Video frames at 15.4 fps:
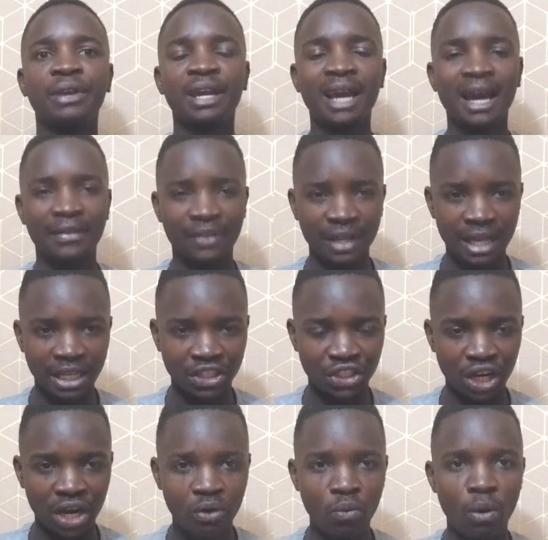Rigathi
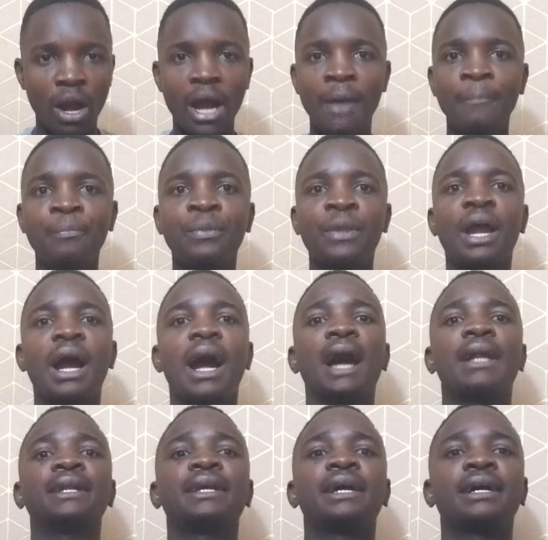Gachagua
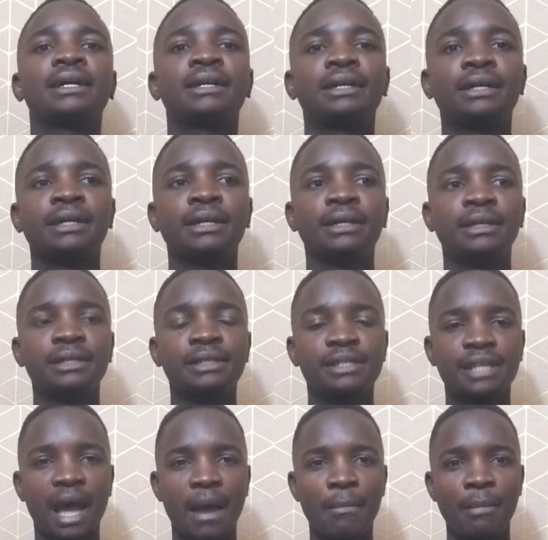and
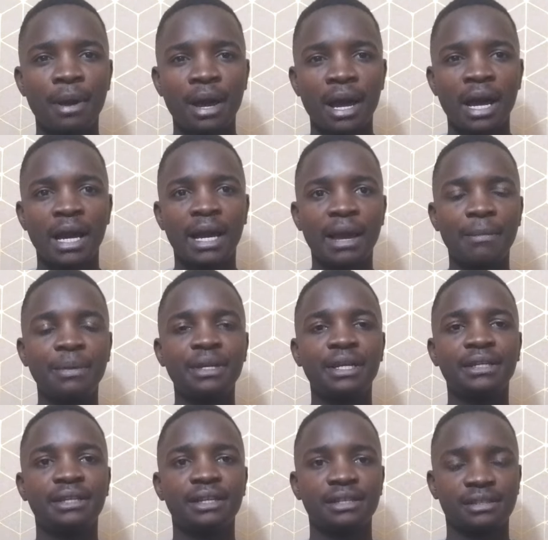some
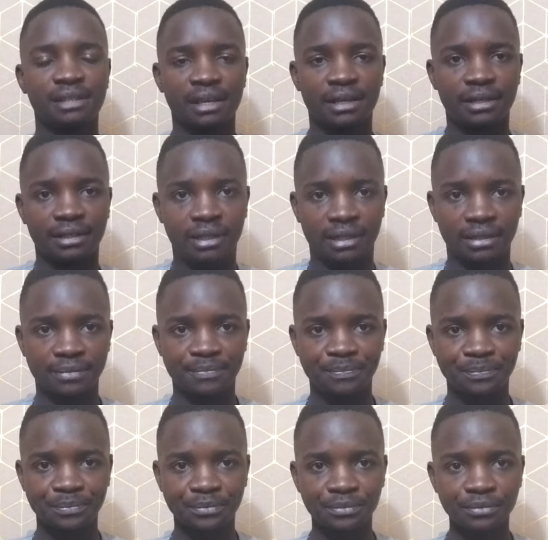cabinet secretary.
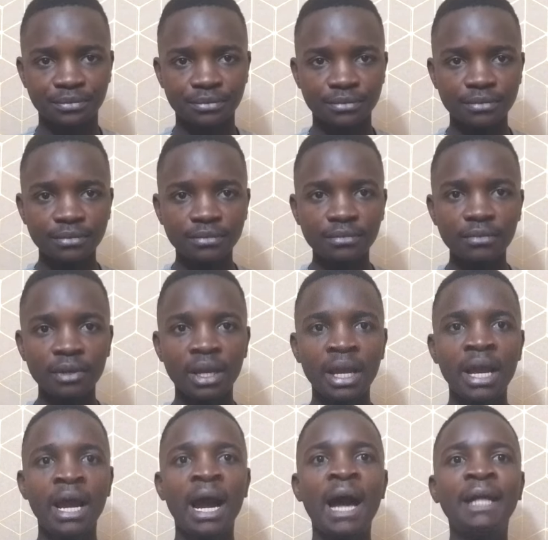
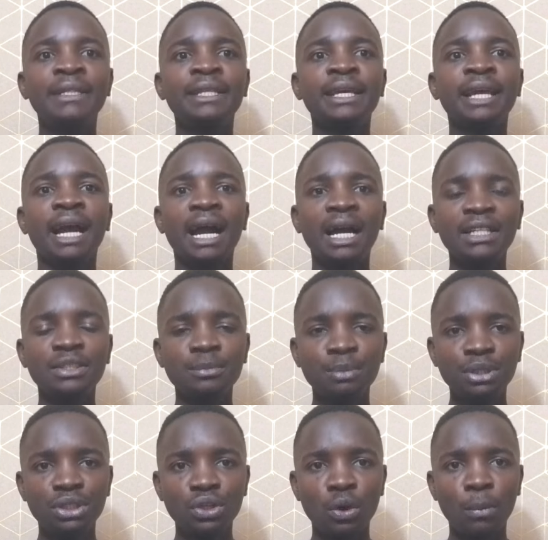And the
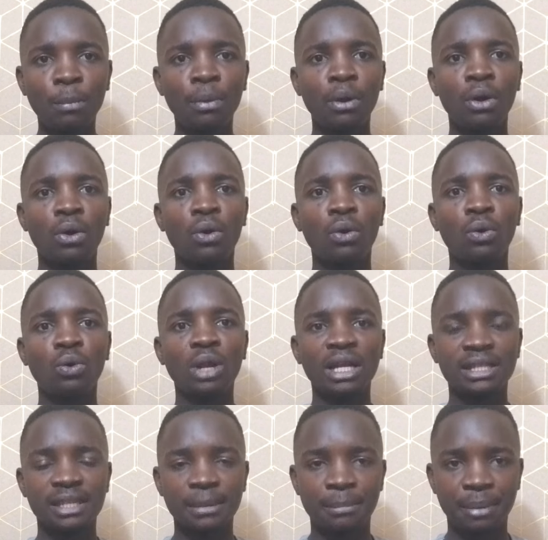Archbishop
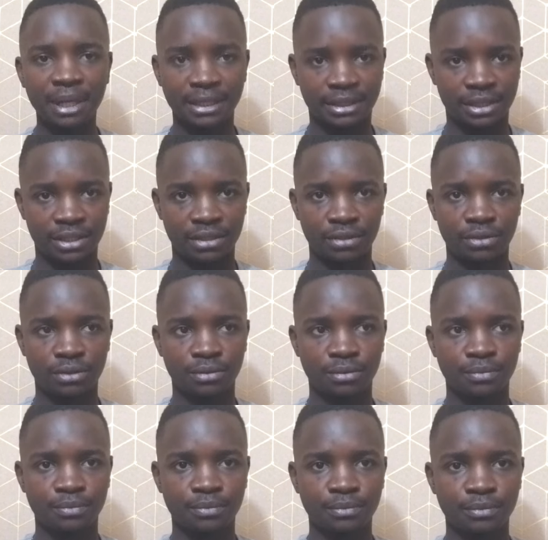Olasepet,
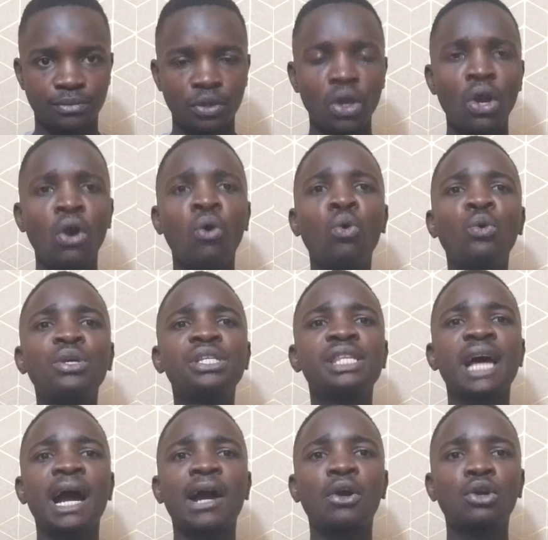who
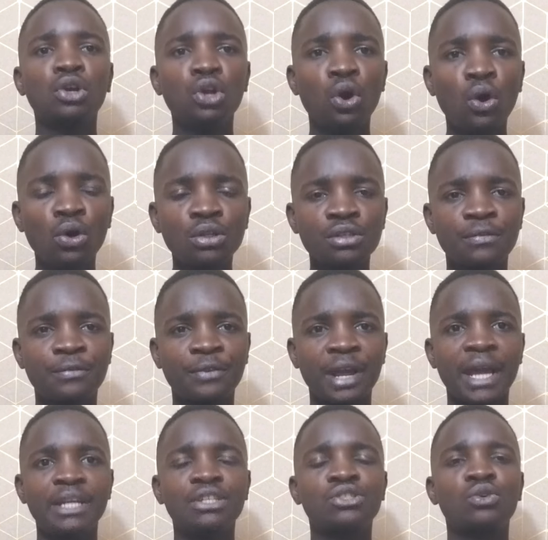is a close
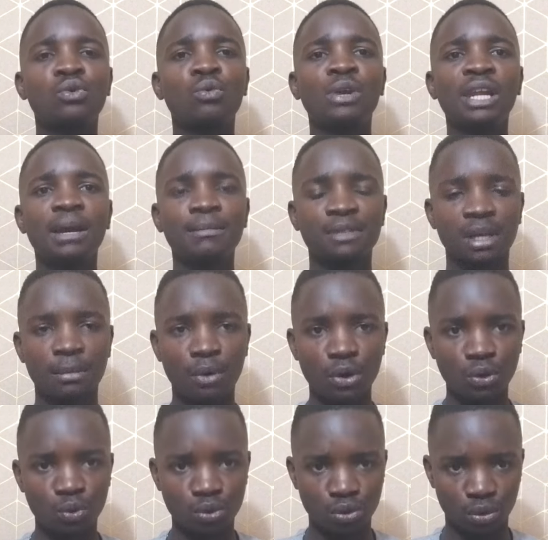friend to William
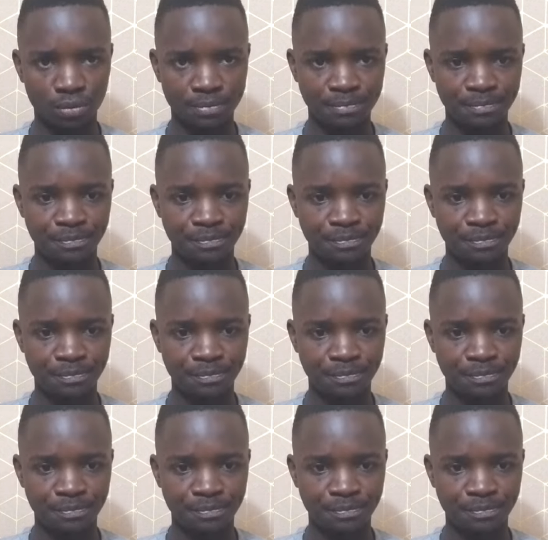Samoei Ruto,